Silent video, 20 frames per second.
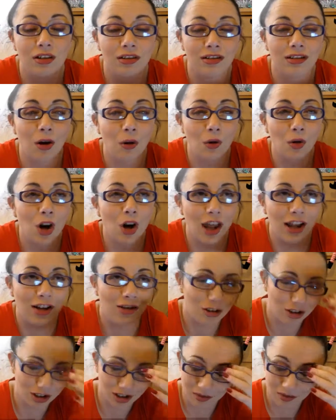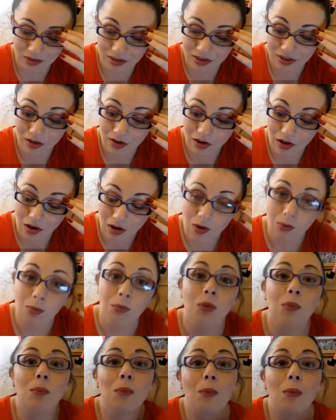don't like Christmas,
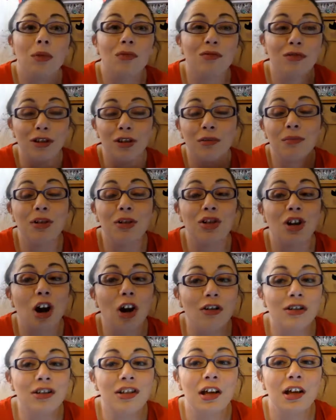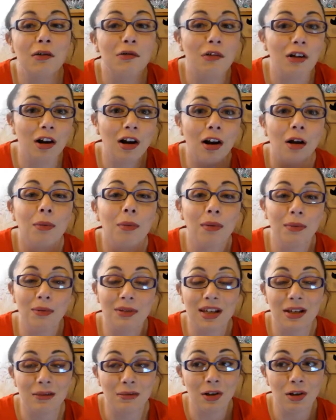but for the majority of it, a lot of people
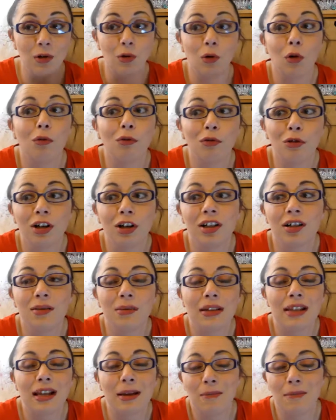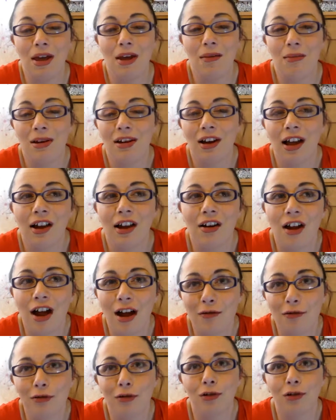seem to love Christmas, and maybe like not
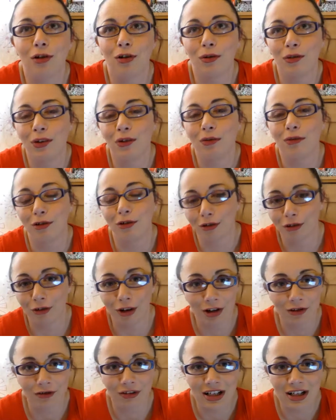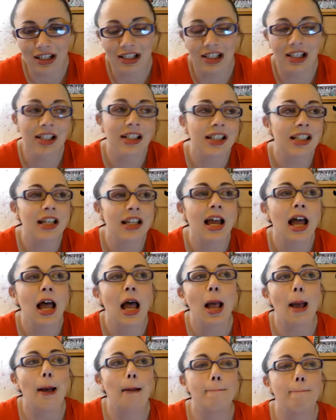everyone loves it for the right reasons,
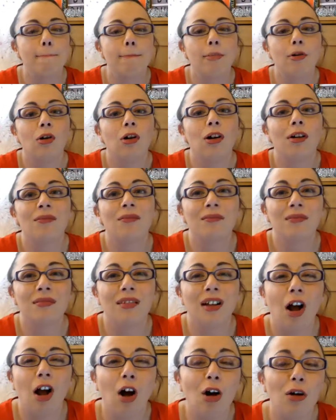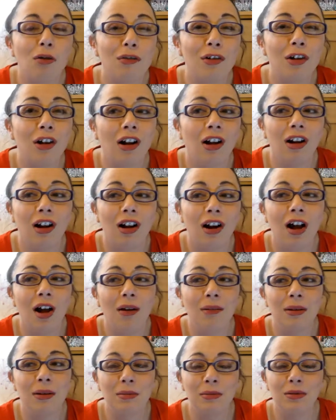but overall a lot
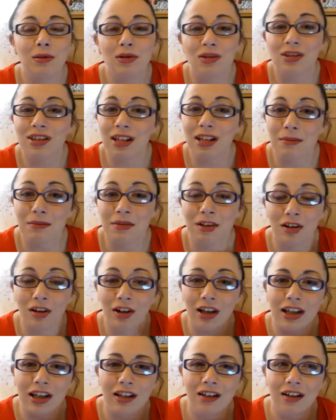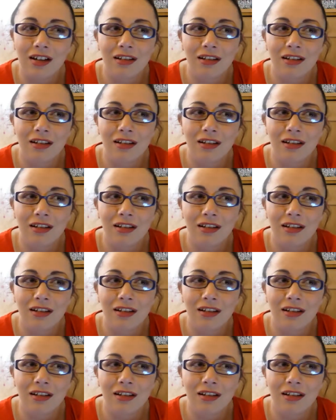of people just seem to like